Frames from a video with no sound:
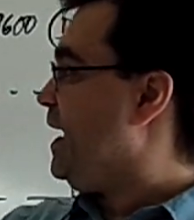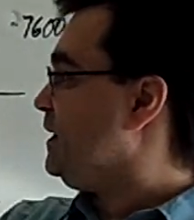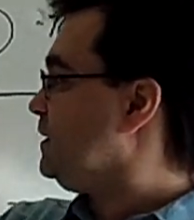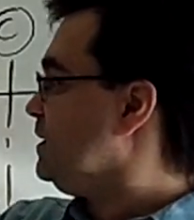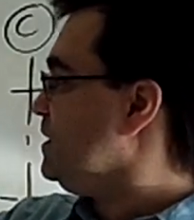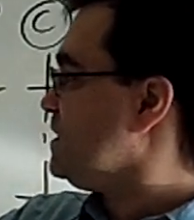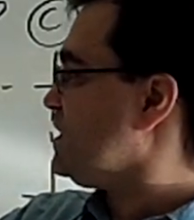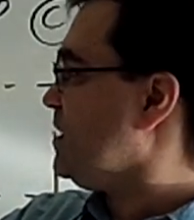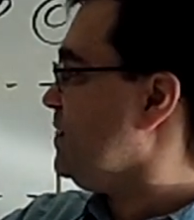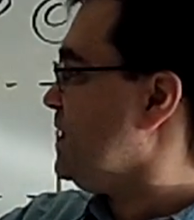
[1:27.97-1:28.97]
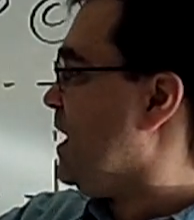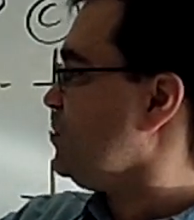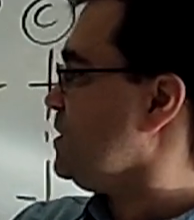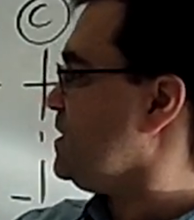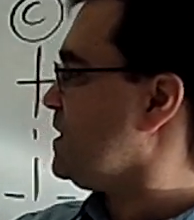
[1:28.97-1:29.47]
at
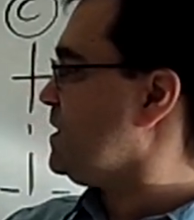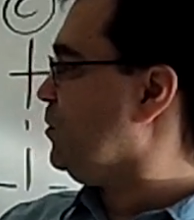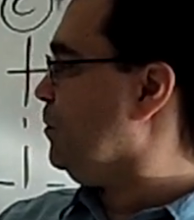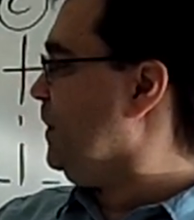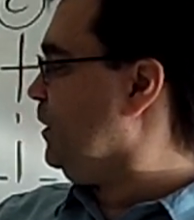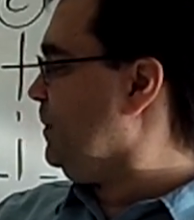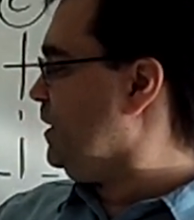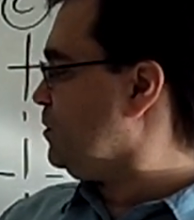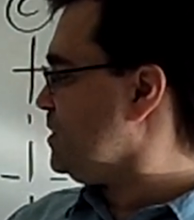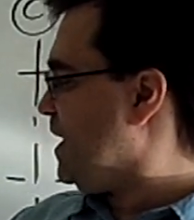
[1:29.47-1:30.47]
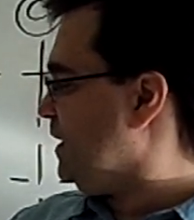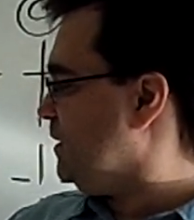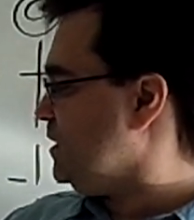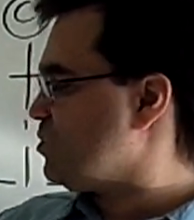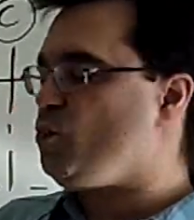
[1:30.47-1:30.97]
7,600 millimeters,
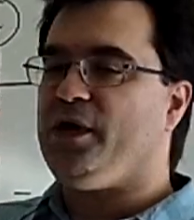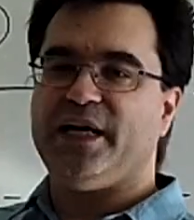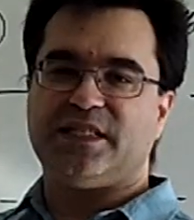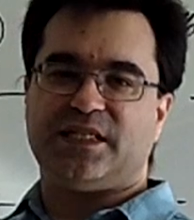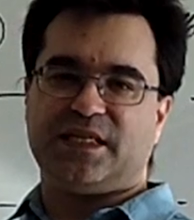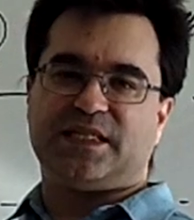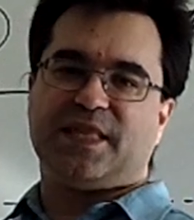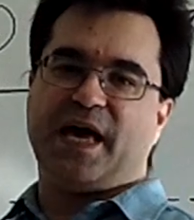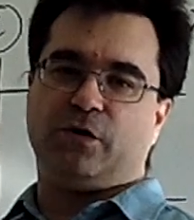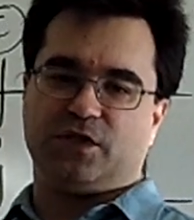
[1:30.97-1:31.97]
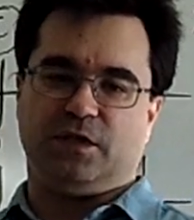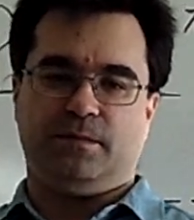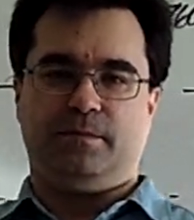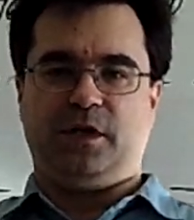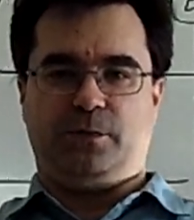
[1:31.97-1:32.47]
and this one at 6,000
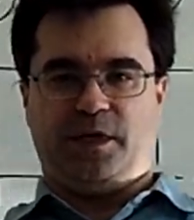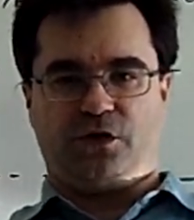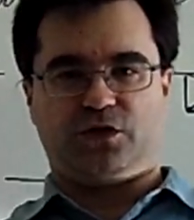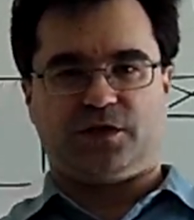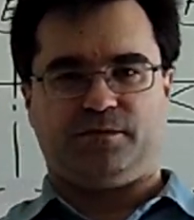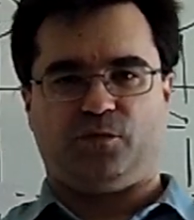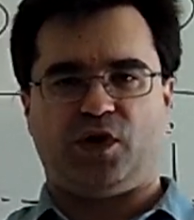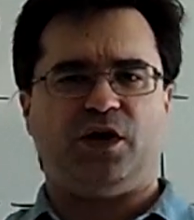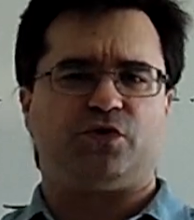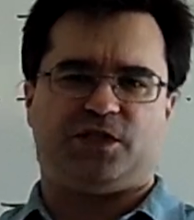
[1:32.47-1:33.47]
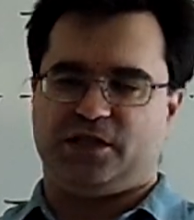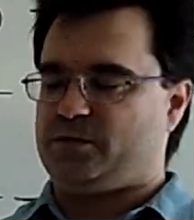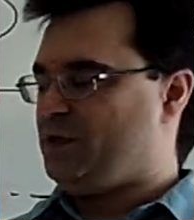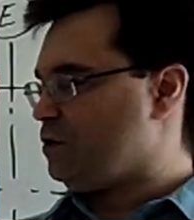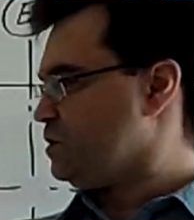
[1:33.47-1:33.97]
millimeters, okay, or
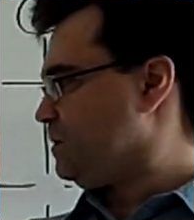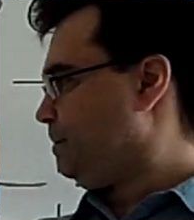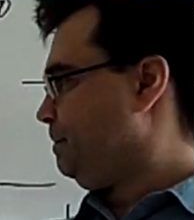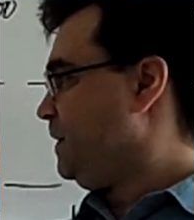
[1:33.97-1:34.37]
6 meters.